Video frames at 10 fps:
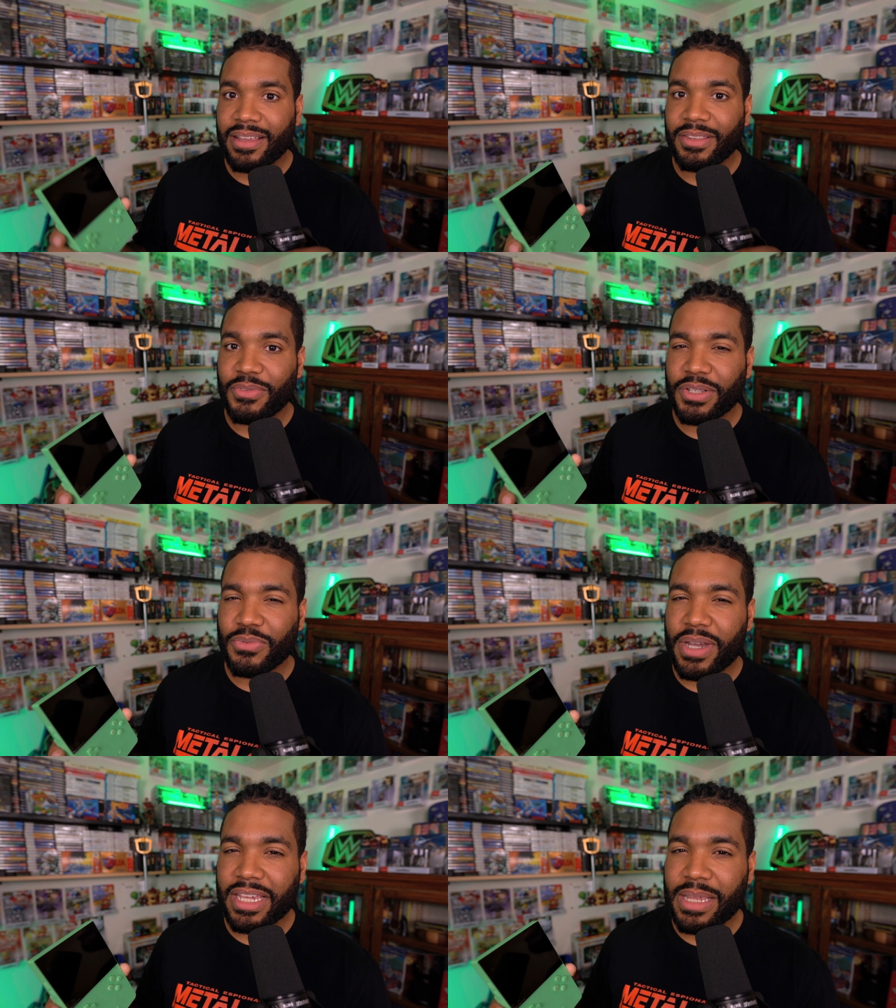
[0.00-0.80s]
The
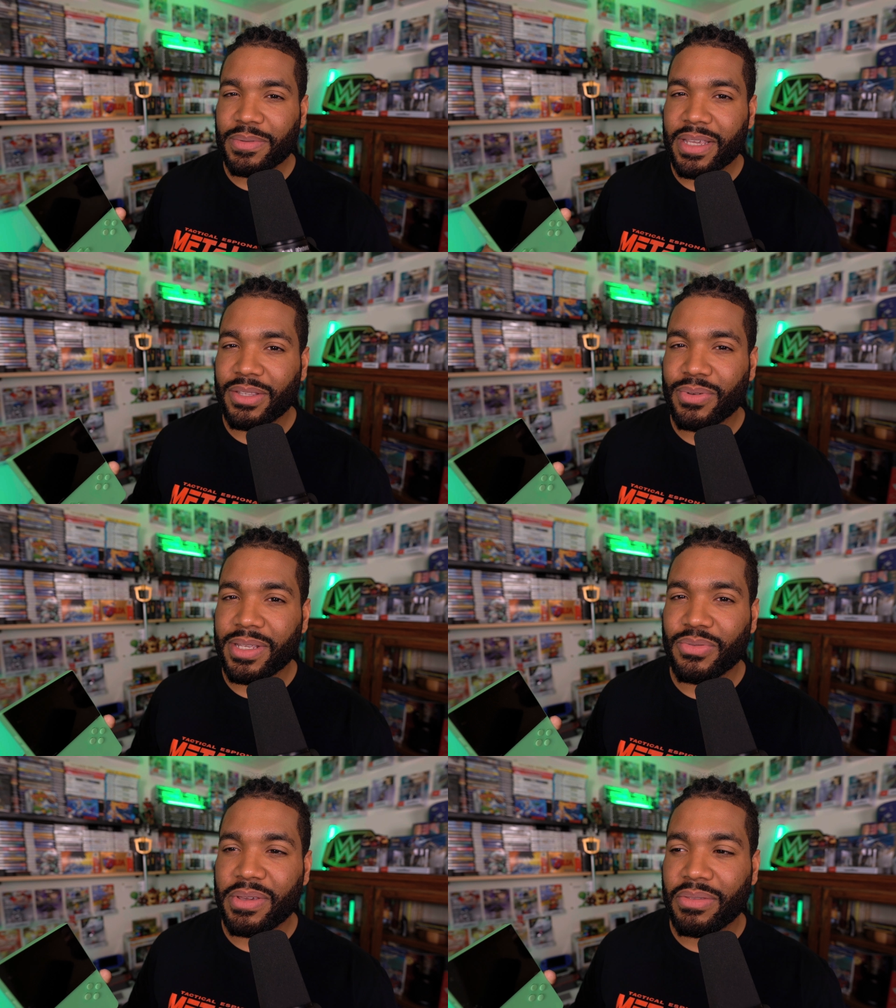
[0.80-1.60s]
reason why I keep saying
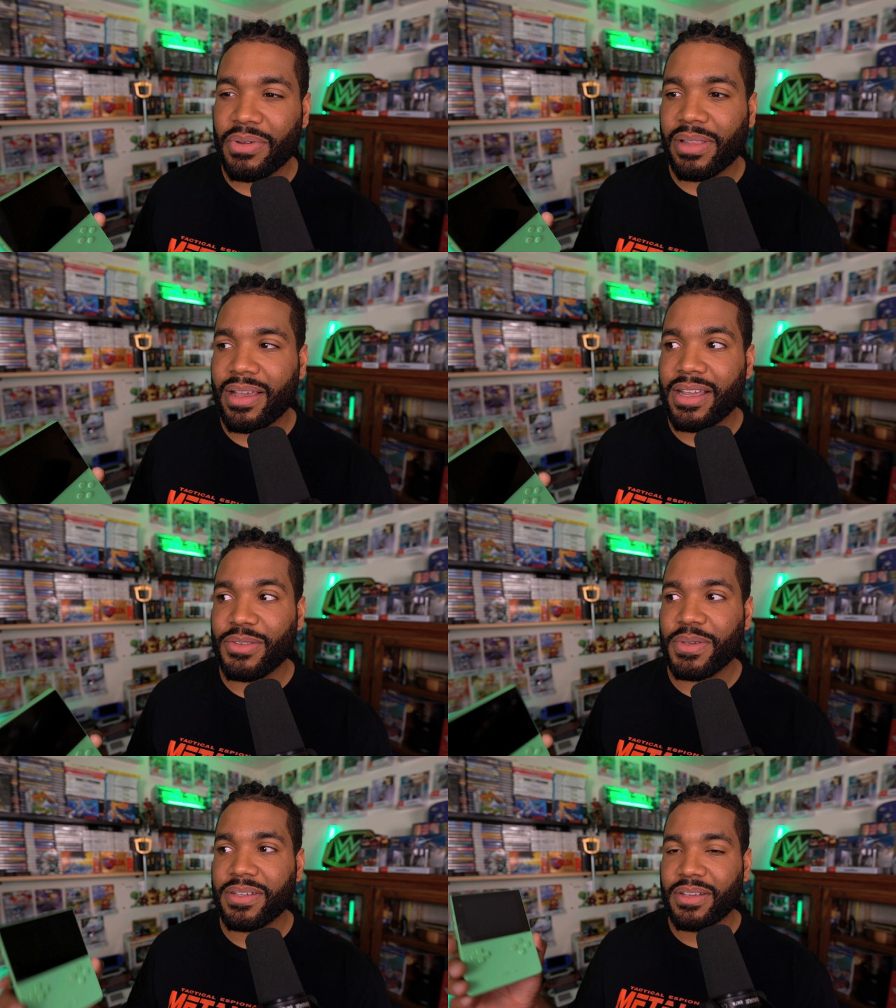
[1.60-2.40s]
2023 a lot
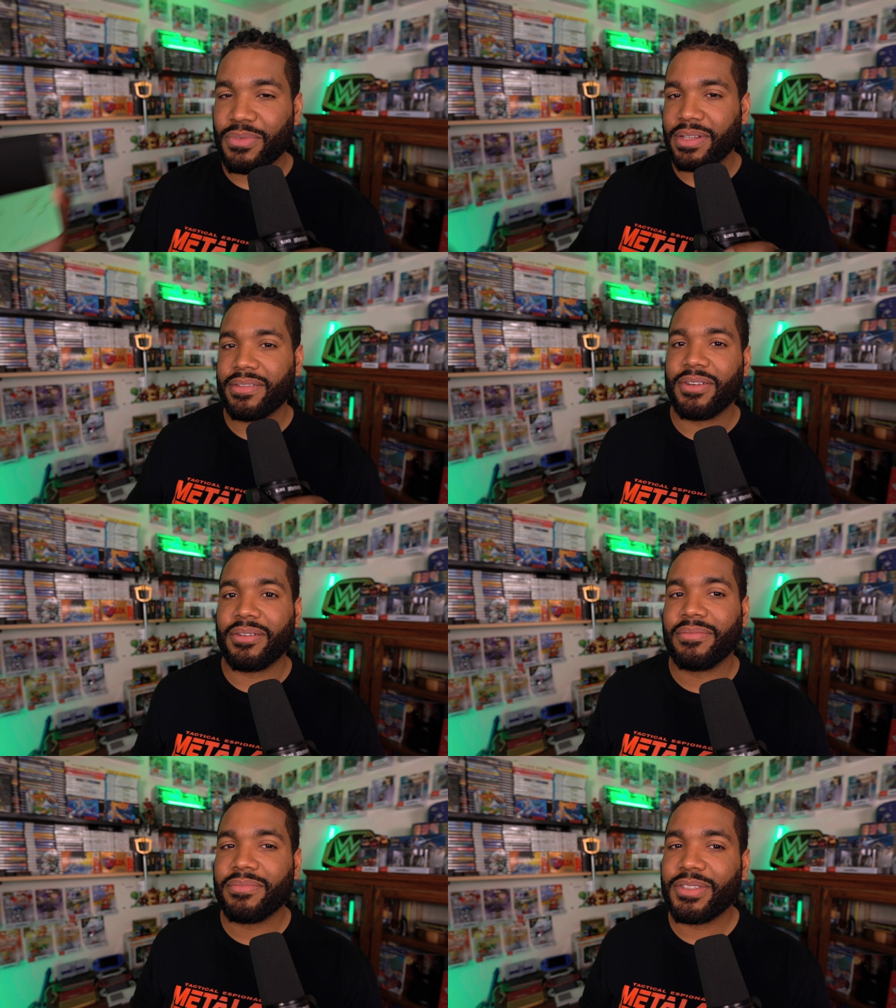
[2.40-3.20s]
is because I want, you know,